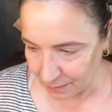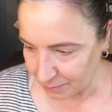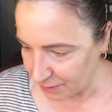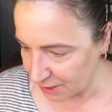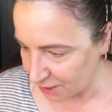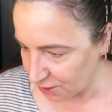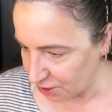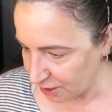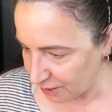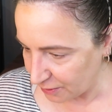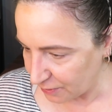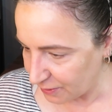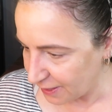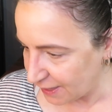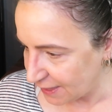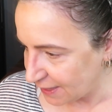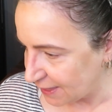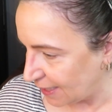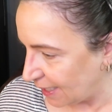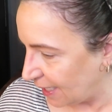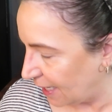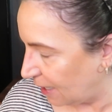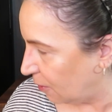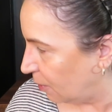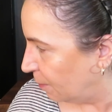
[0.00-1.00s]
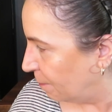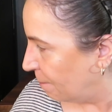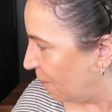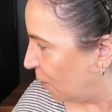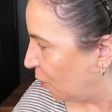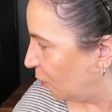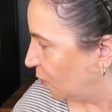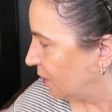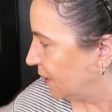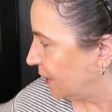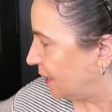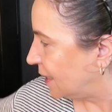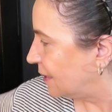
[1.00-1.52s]
much there is and how
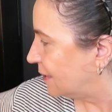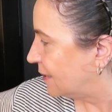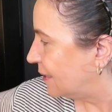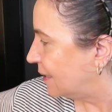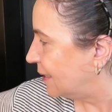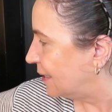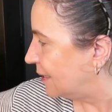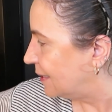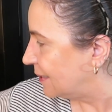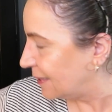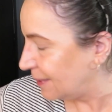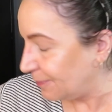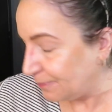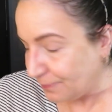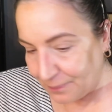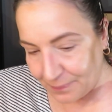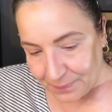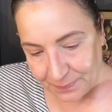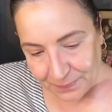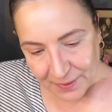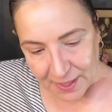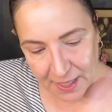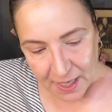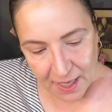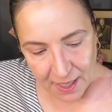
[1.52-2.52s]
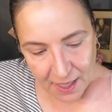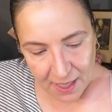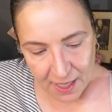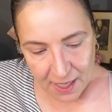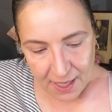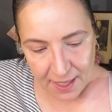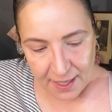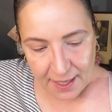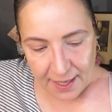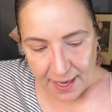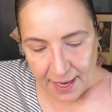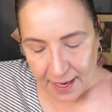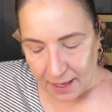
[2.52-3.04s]
emollient it is.
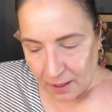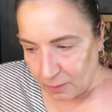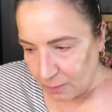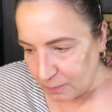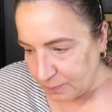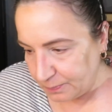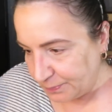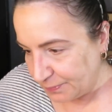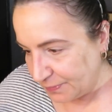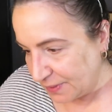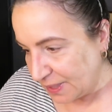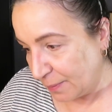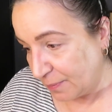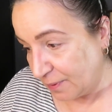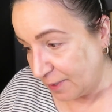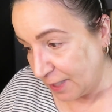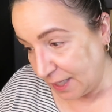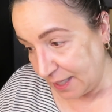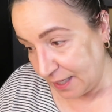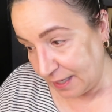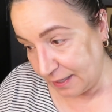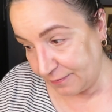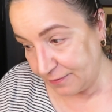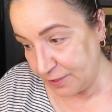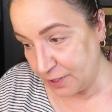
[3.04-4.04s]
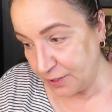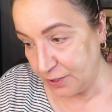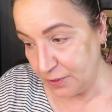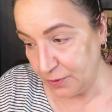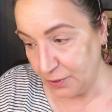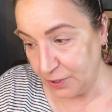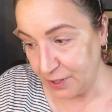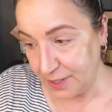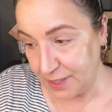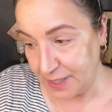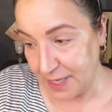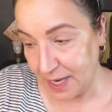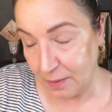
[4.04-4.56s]
Now, I'm gonna have to do
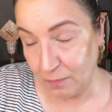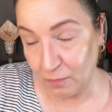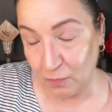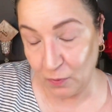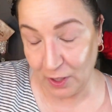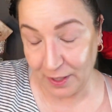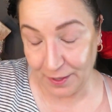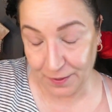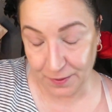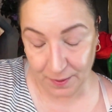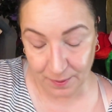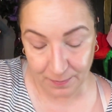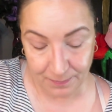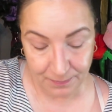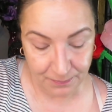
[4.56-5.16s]
the same with,